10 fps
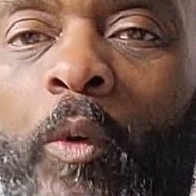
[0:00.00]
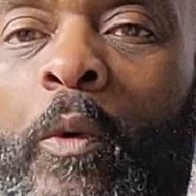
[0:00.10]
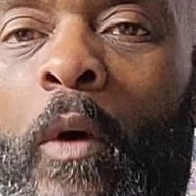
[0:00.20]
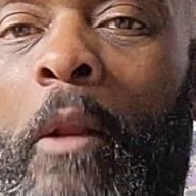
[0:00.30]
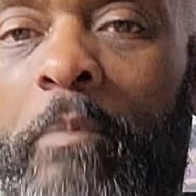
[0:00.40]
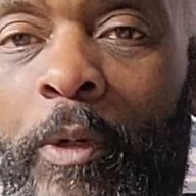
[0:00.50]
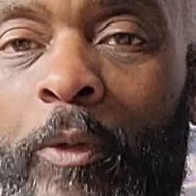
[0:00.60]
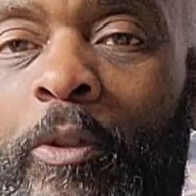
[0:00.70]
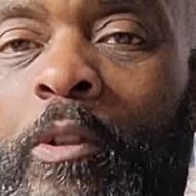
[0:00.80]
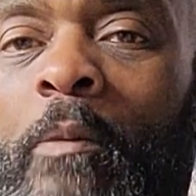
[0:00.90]
You want to
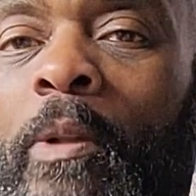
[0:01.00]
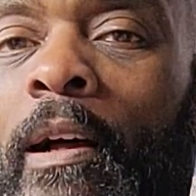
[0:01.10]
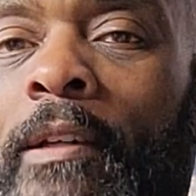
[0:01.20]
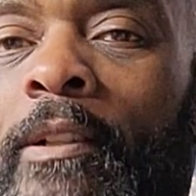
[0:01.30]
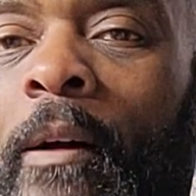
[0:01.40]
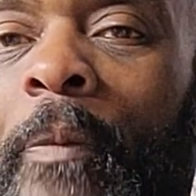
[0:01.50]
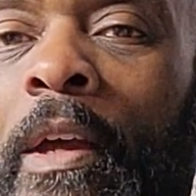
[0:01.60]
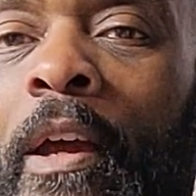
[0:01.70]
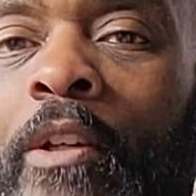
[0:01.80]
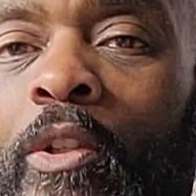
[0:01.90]
build your supplies up
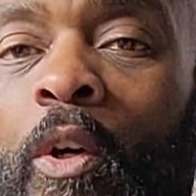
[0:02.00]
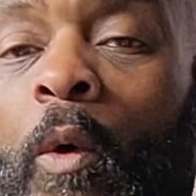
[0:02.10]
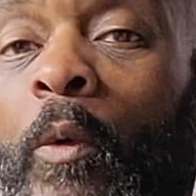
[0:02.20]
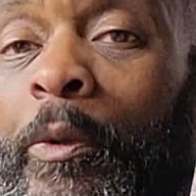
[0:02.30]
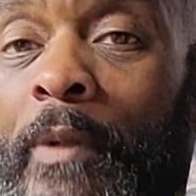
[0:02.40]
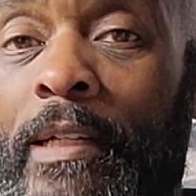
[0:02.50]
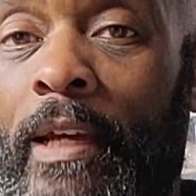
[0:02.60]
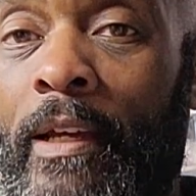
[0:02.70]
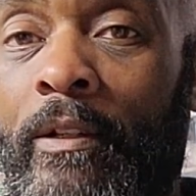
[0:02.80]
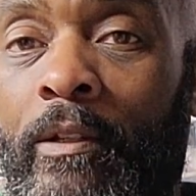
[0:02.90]
to go 3
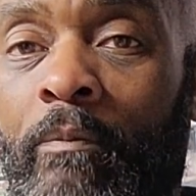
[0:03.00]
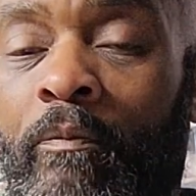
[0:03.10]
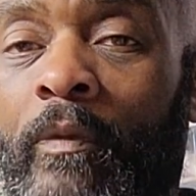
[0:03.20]
days,